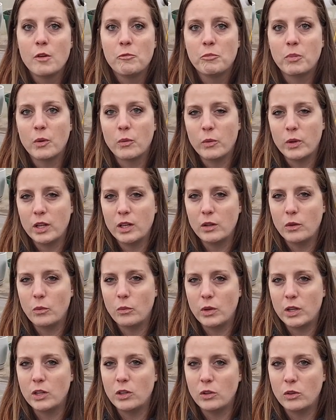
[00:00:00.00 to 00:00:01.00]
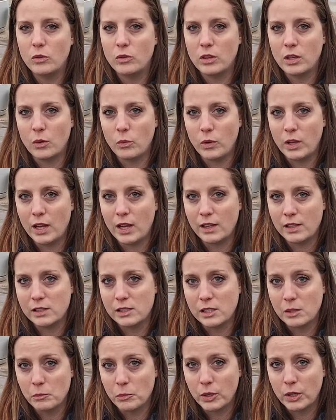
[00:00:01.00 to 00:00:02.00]
but we knew that we had
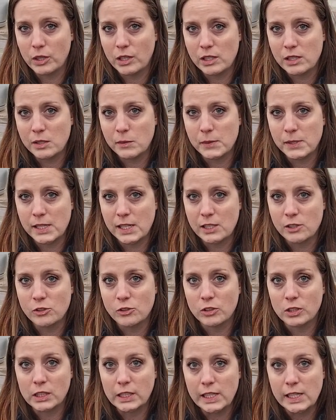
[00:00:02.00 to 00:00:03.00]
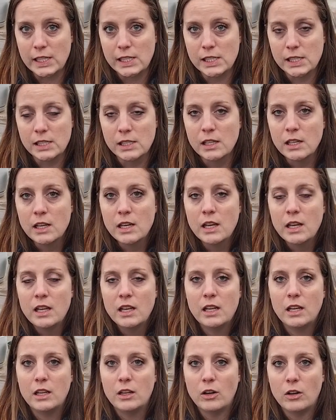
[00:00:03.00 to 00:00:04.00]
some pretty substantial leaks
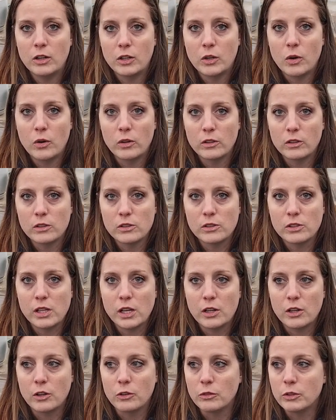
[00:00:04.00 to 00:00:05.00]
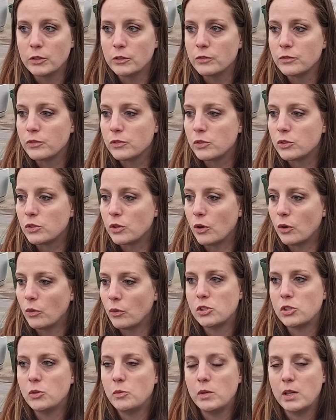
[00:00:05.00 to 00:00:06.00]
in our corners and our roof. So
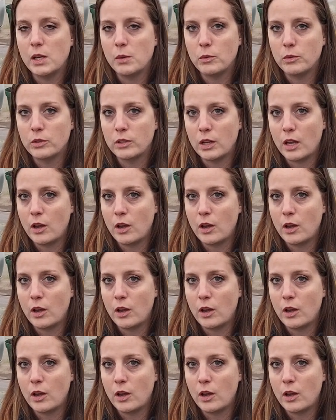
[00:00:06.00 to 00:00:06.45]
to be able to